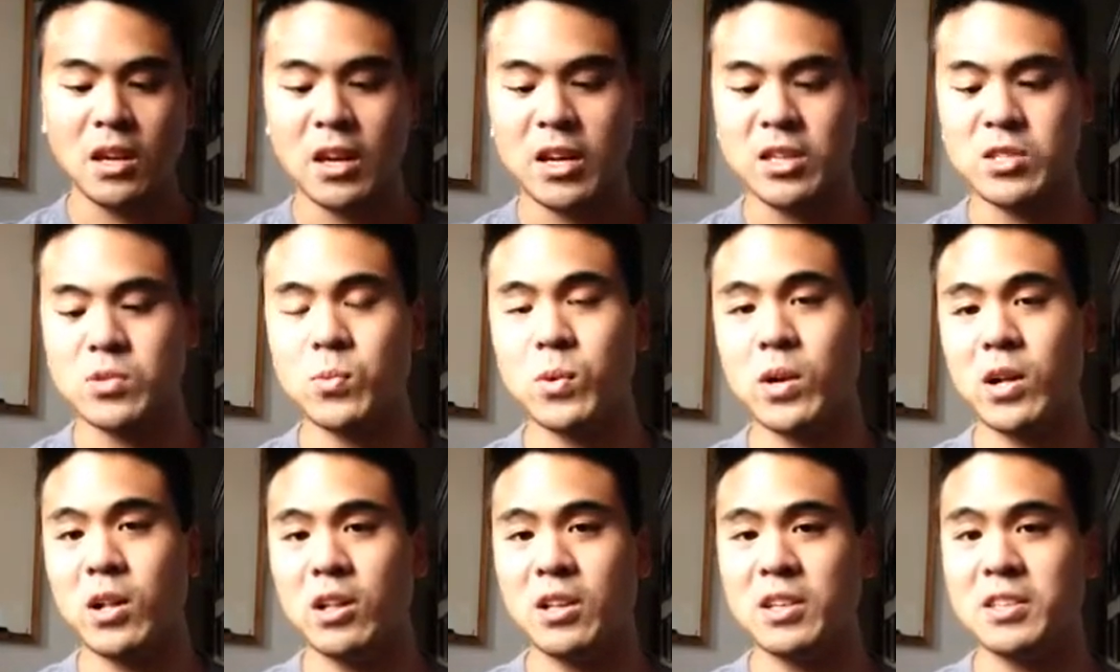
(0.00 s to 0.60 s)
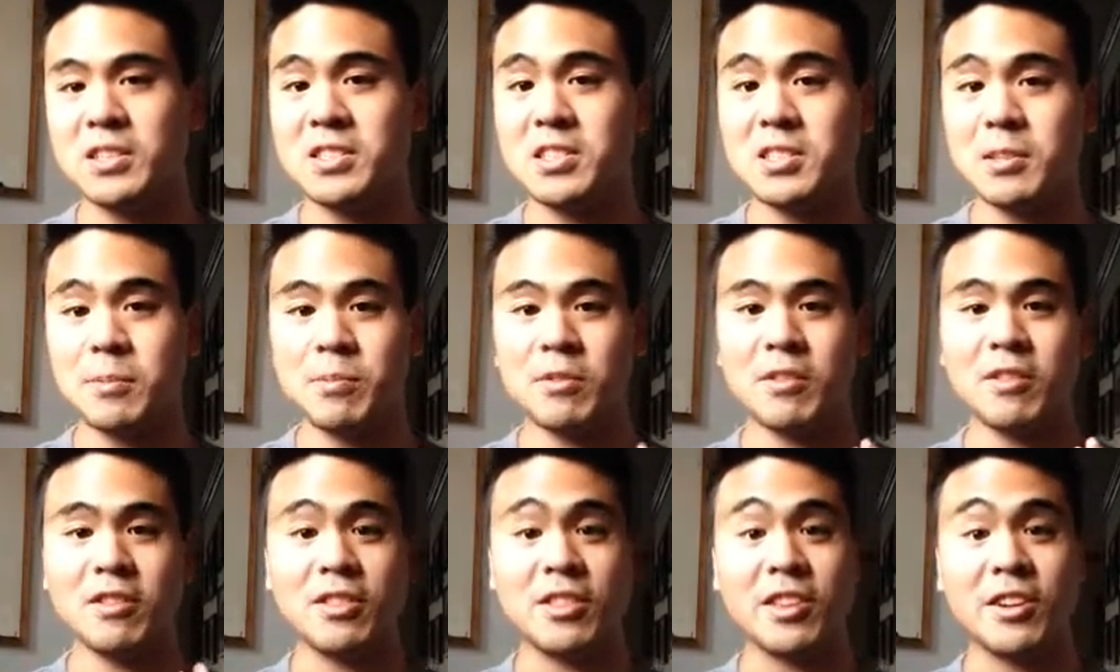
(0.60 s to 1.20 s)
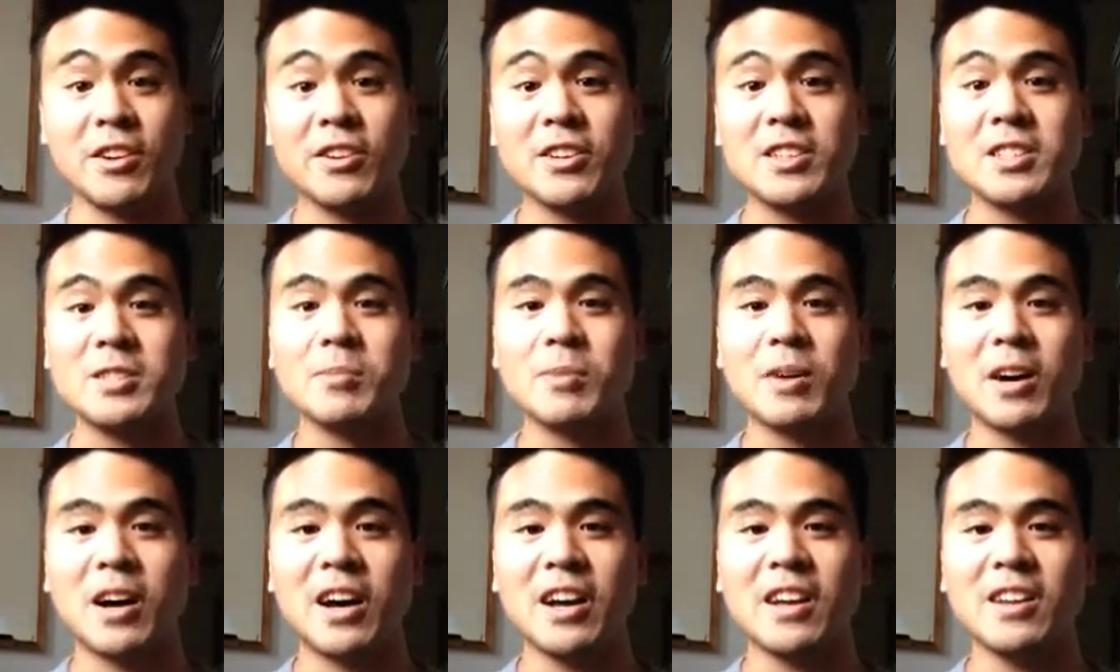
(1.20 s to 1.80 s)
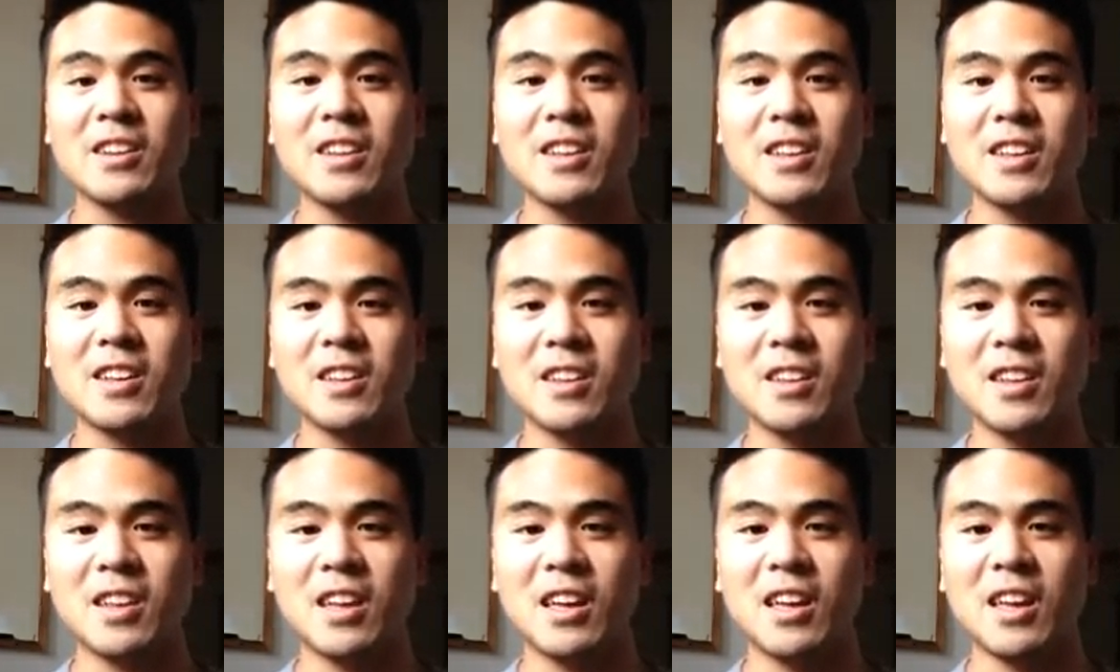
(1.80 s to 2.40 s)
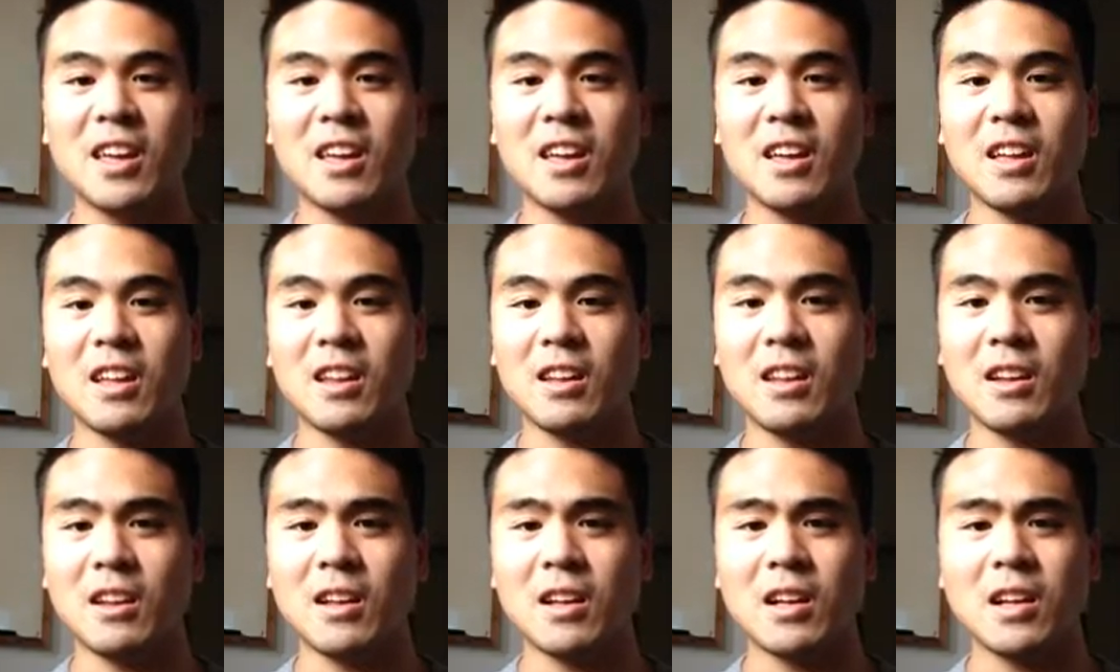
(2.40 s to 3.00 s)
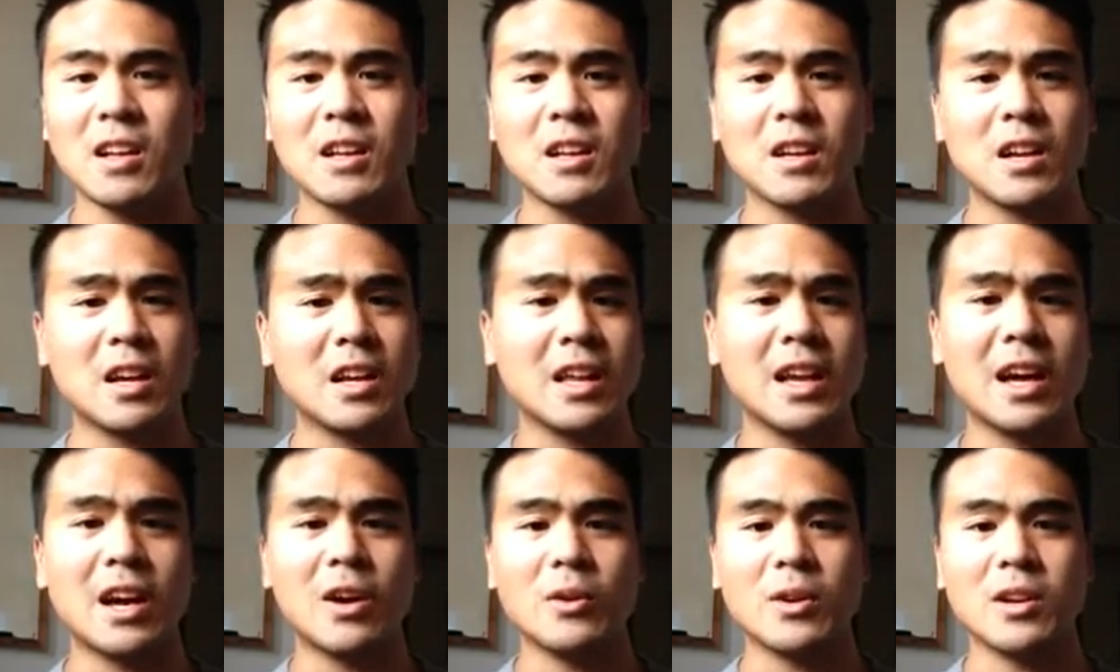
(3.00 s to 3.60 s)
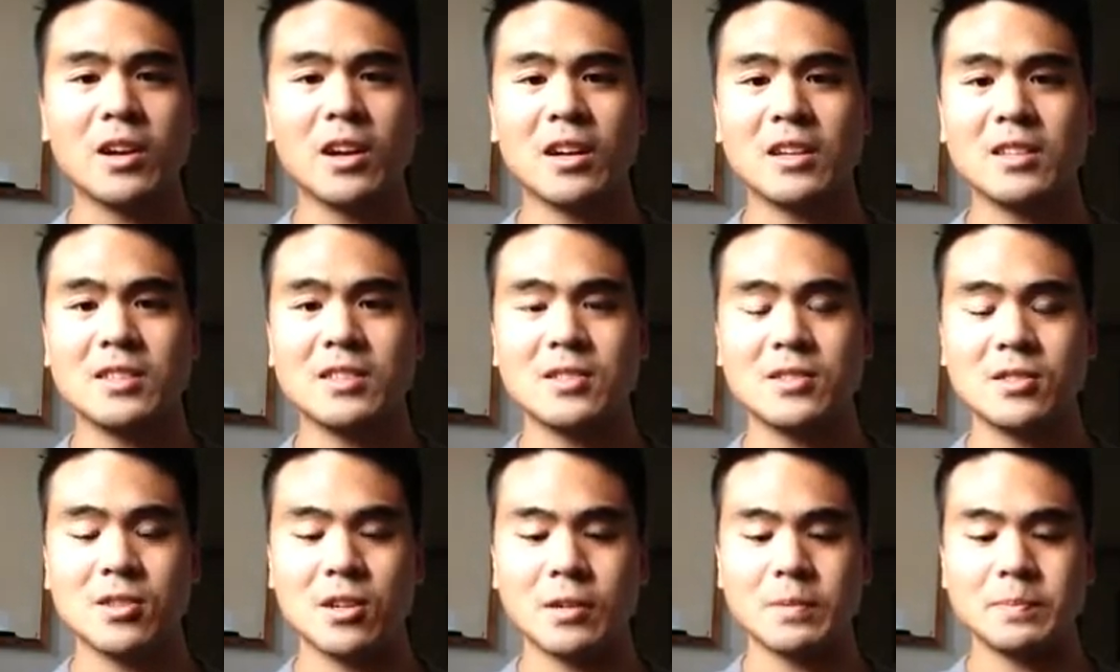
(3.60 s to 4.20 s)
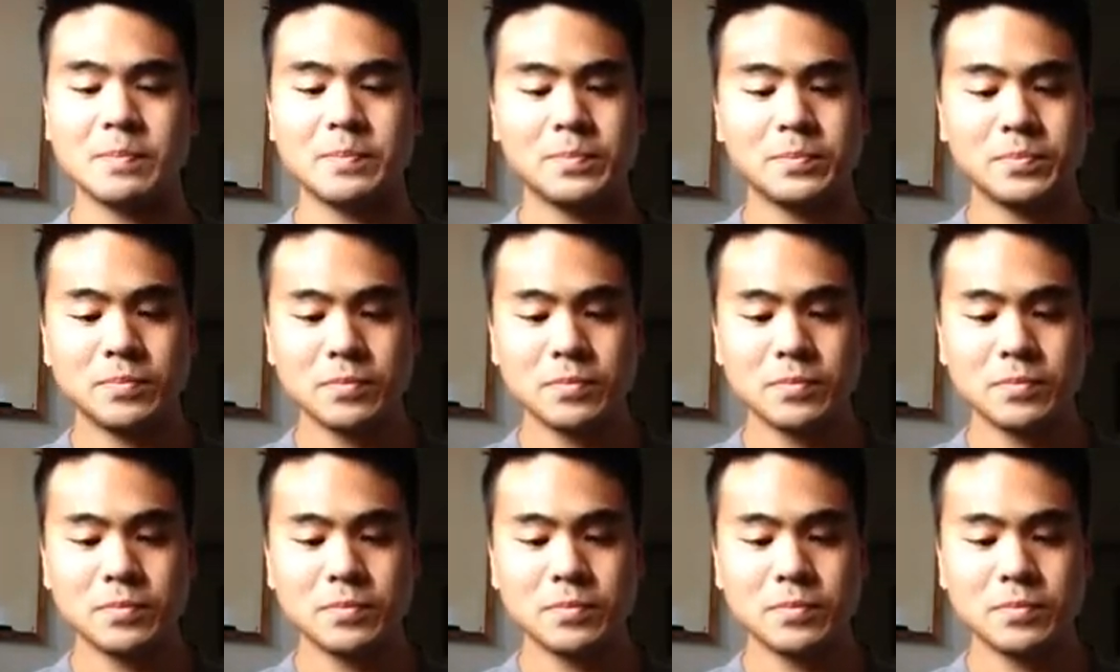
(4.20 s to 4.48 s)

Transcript: as well as some of the theories behind it and kind of how it got its start.